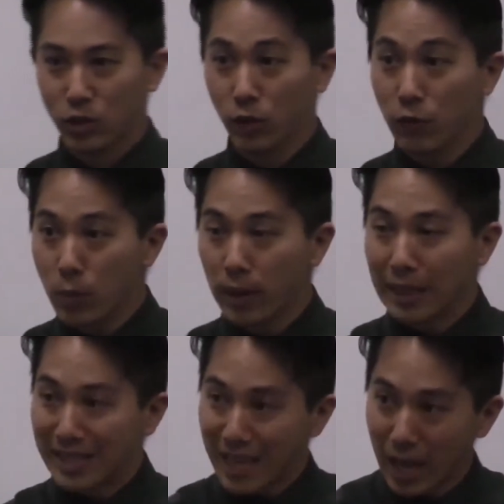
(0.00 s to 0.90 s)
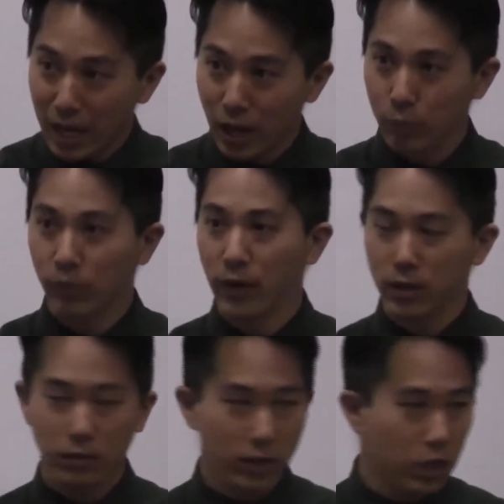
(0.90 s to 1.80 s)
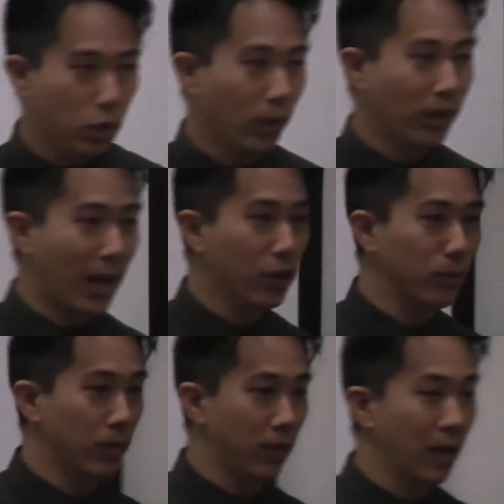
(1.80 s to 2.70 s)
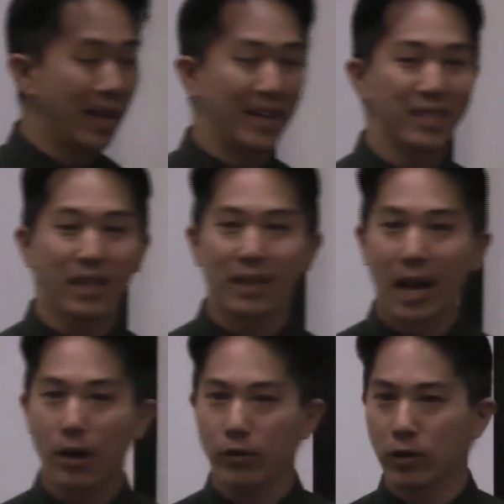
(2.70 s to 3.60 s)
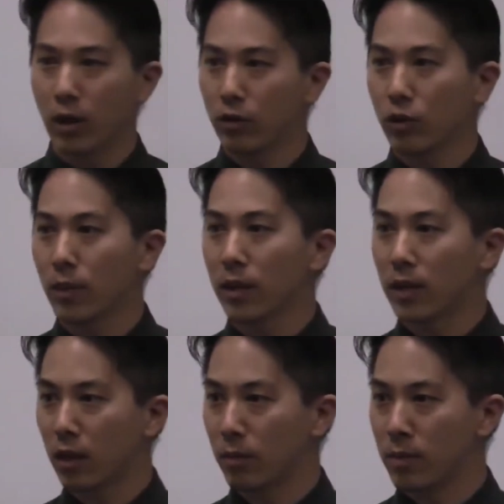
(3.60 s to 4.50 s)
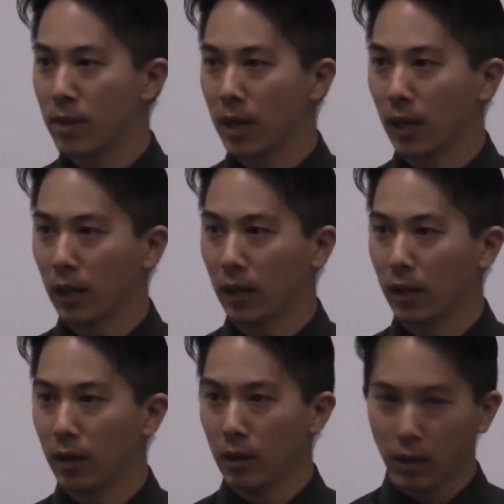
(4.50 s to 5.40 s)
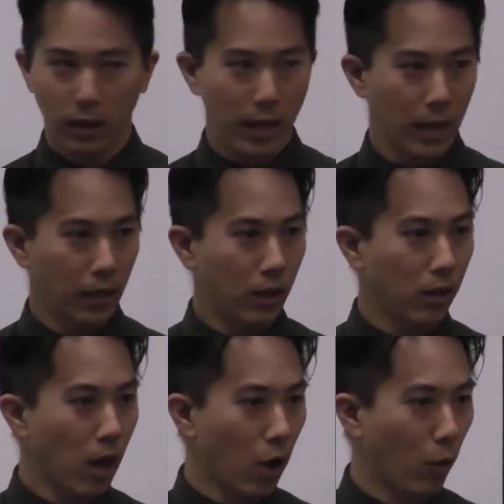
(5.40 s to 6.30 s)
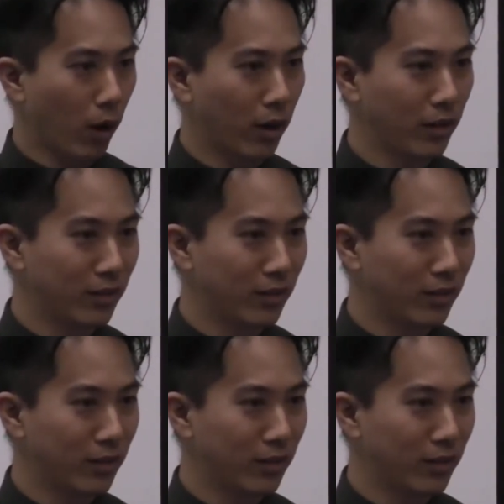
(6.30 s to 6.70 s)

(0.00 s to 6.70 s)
So if you bring in 10 health professionals, each doing 1,000 BV, that's $1,000 a month that you'd be making, like clockwork.